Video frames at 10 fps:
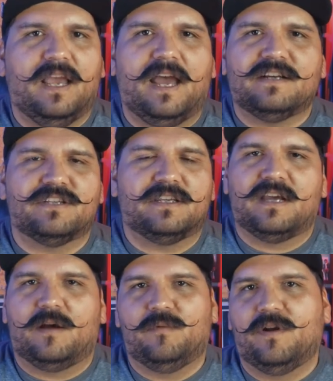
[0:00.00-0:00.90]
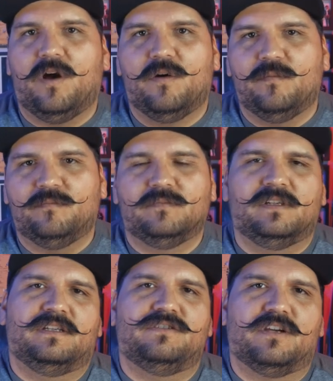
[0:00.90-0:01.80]
Actually, I went home,
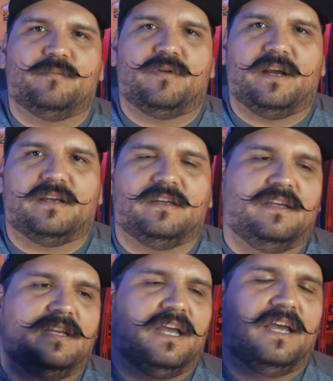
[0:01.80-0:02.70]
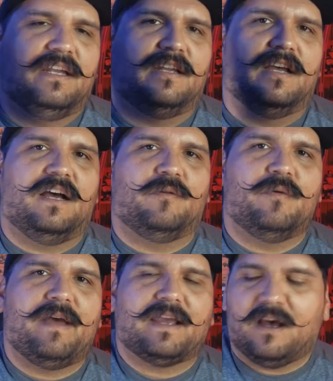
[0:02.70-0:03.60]
took a break, and then I uh,
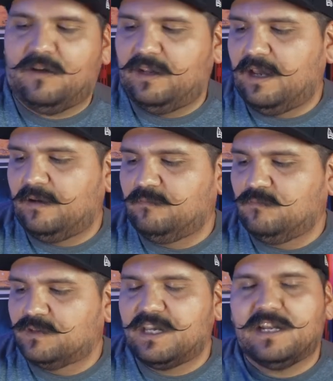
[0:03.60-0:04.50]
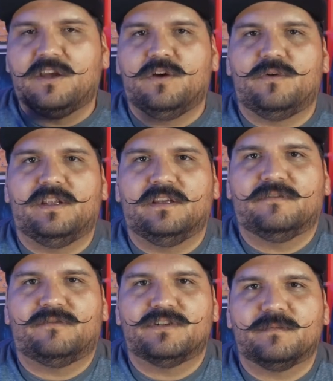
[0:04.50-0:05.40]
went back out, and I was going to go and
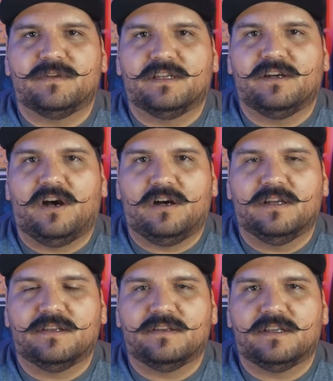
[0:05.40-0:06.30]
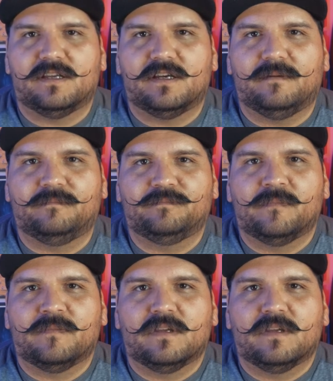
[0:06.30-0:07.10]
look for some of uh, the um,